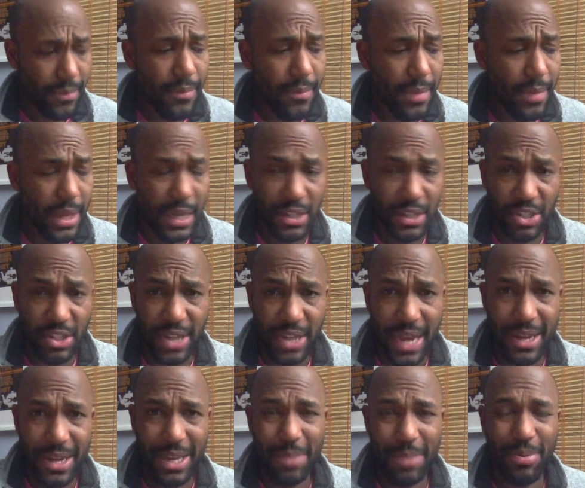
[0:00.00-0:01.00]
And
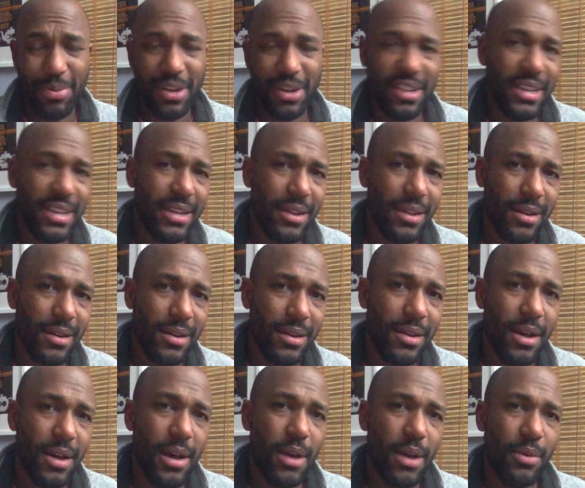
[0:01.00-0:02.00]
China in
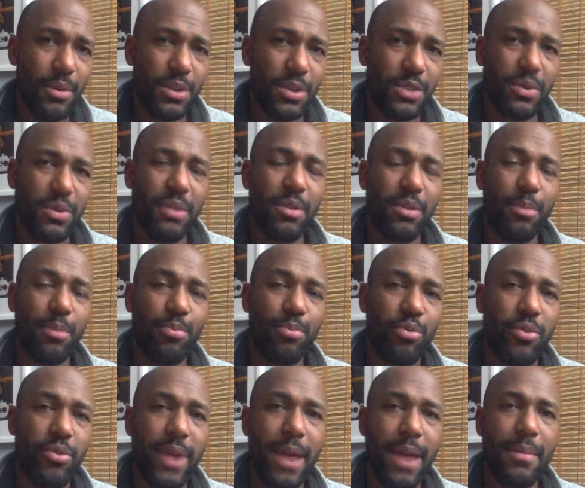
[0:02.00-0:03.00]
particular was one of the
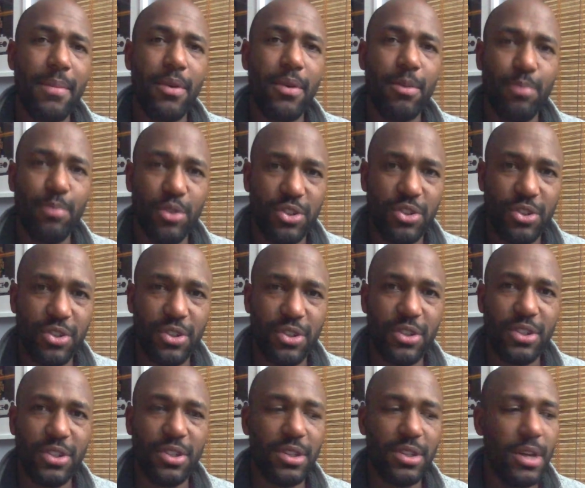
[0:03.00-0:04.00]
primary
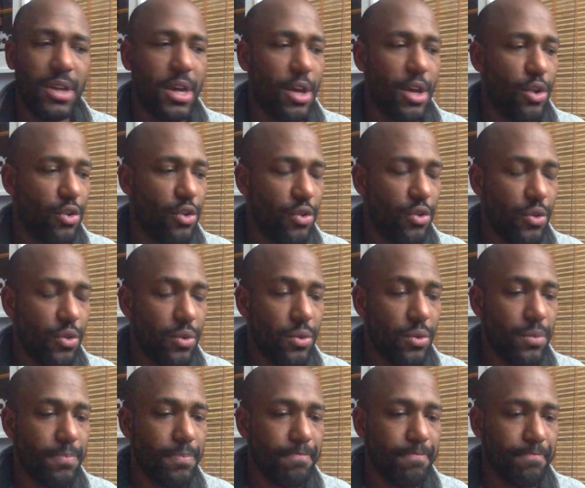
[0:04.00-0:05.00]
pushers
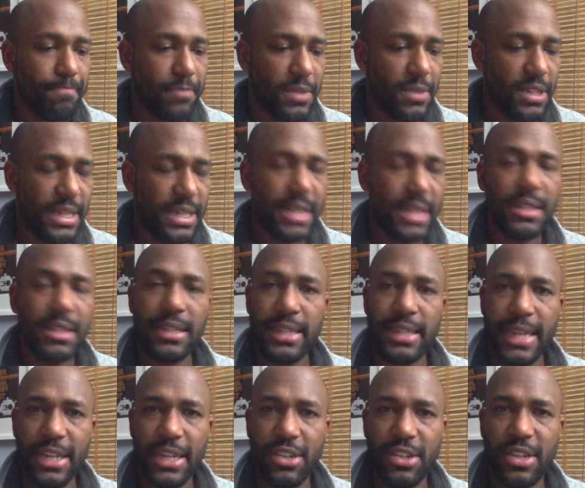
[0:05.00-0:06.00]
to set the
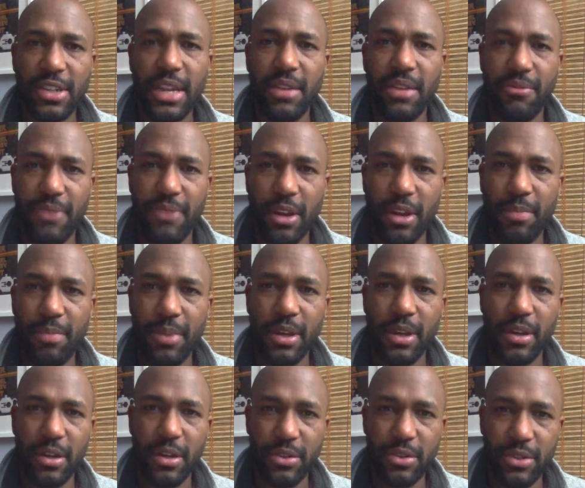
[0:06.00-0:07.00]
stage that developing
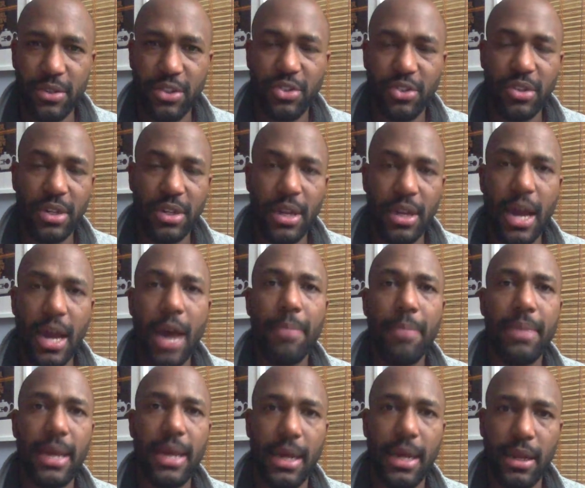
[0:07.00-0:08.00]
countries should not
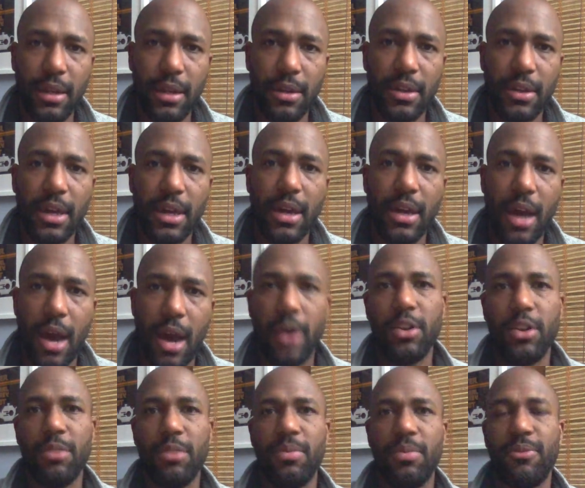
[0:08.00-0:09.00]
be held
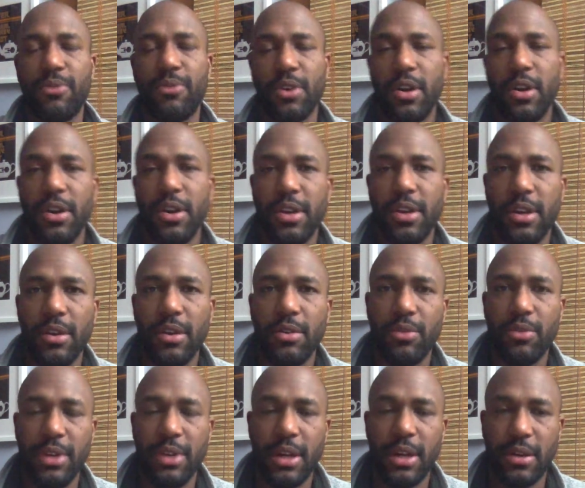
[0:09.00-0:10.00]
accountable for cutting
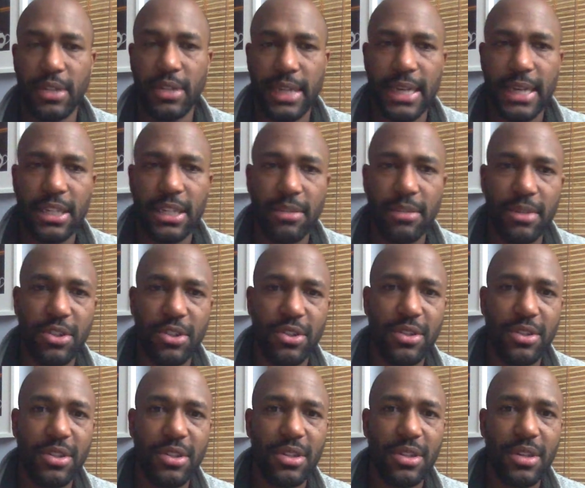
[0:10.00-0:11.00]
greenhouse gas
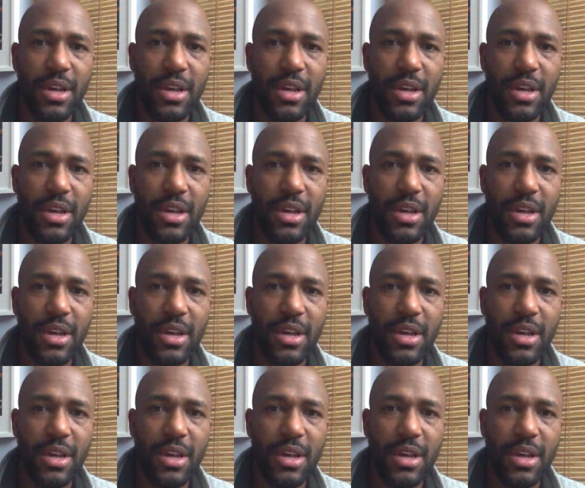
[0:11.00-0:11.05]
emissions.